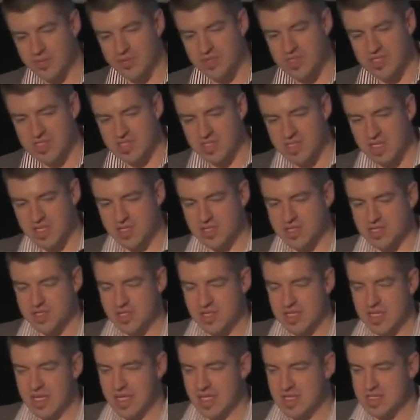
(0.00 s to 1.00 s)

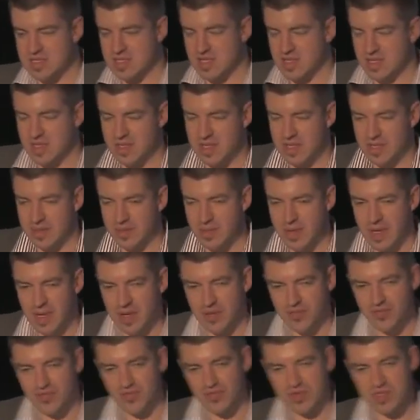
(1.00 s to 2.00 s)
presentation yesterday
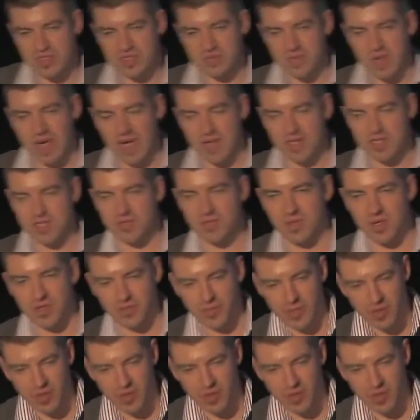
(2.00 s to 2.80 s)
about risk management,